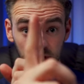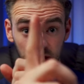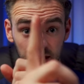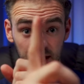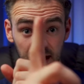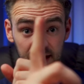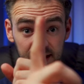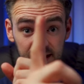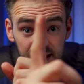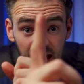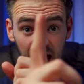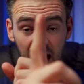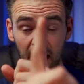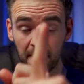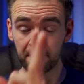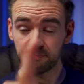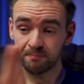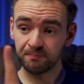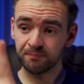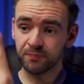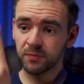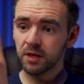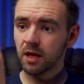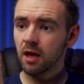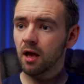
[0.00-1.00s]
like that,
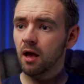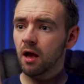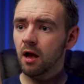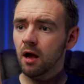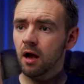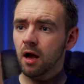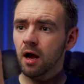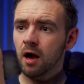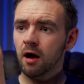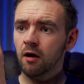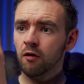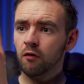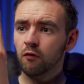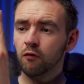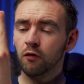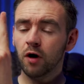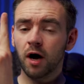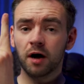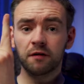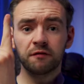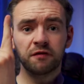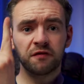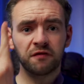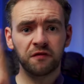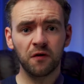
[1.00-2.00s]

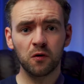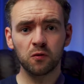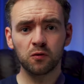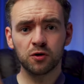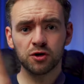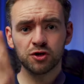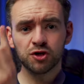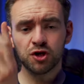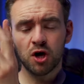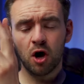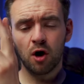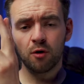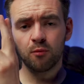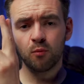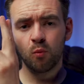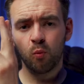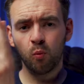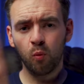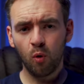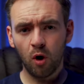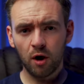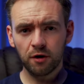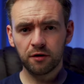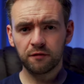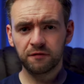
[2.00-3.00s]
and focus
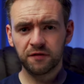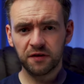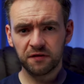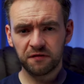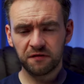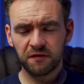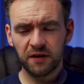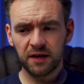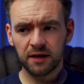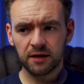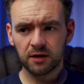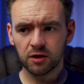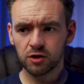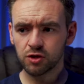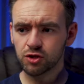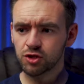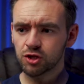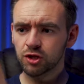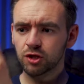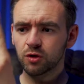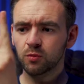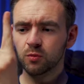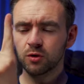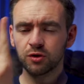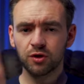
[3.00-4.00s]
on one of your
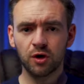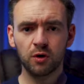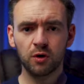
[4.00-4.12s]
fingers, you will